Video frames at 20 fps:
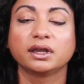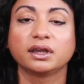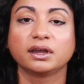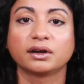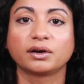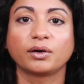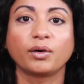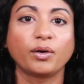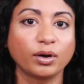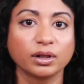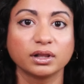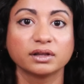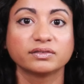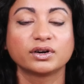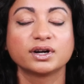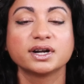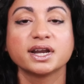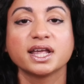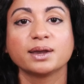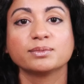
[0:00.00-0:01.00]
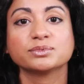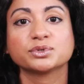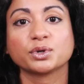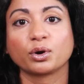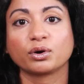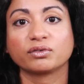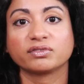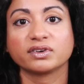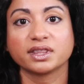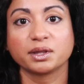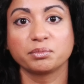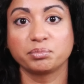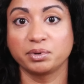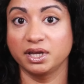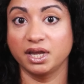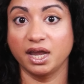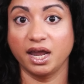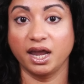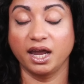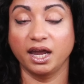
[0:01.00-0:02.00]
hear all of our names over the
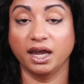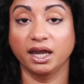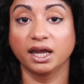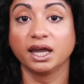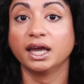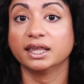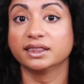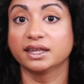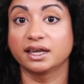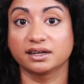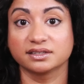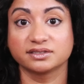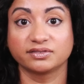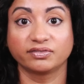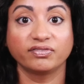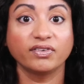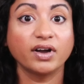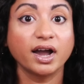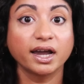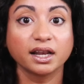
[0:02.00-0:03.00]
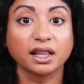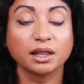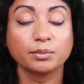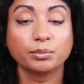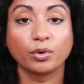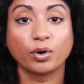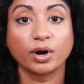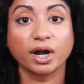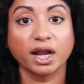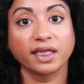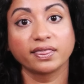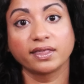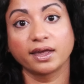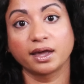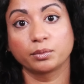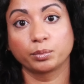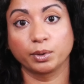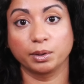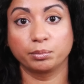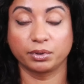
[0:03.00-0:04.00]
PA that it's final boarding,
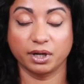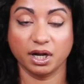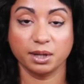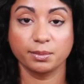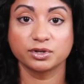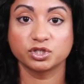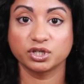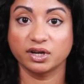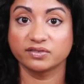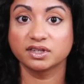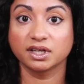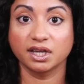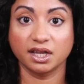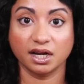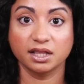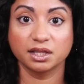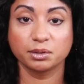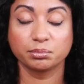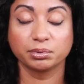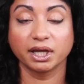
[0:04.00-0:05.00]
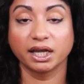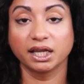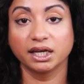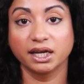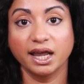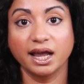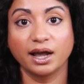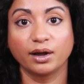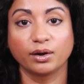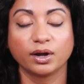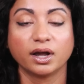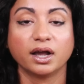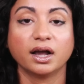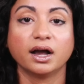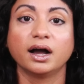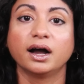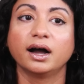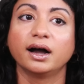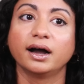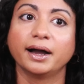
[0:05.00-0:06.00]
that we pretty much have to get on the plane now.
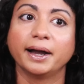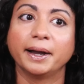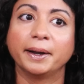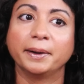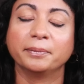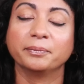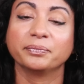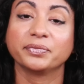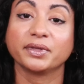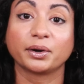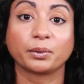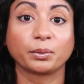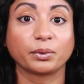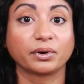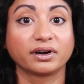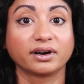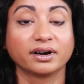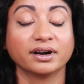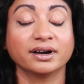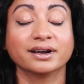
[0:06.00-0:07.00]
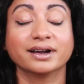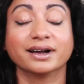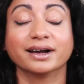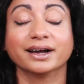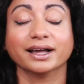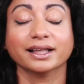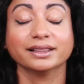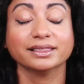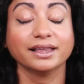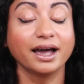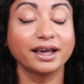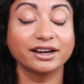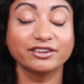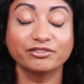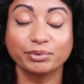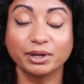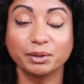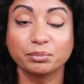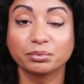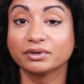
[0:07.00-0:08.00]
Um, there were a lot of
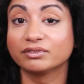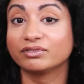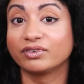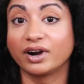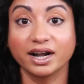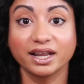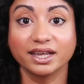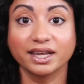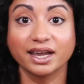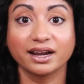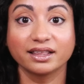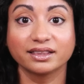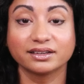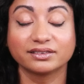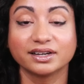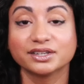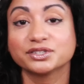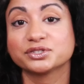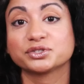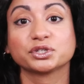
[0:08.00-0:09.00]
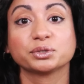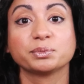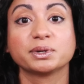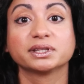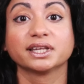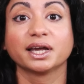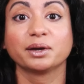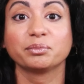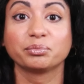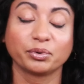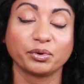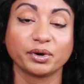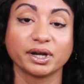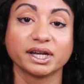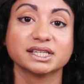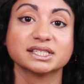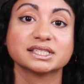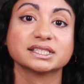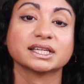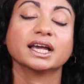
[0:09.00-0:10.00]
people running out of the restroom at that
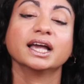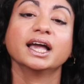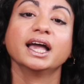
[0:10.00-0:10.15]
point,